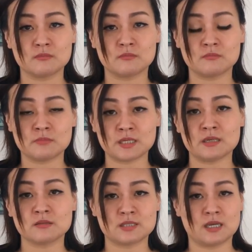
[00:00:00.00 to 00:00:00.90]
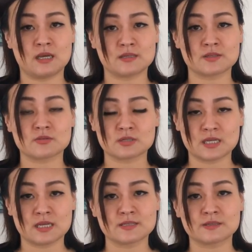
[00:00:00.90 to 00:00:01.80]
menial tasks or
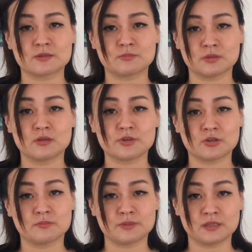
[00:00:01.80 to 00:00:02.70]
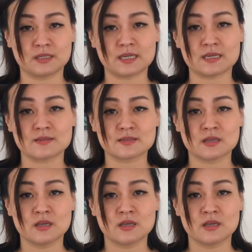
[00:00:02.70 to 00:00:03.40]
tasks that are below your abilities,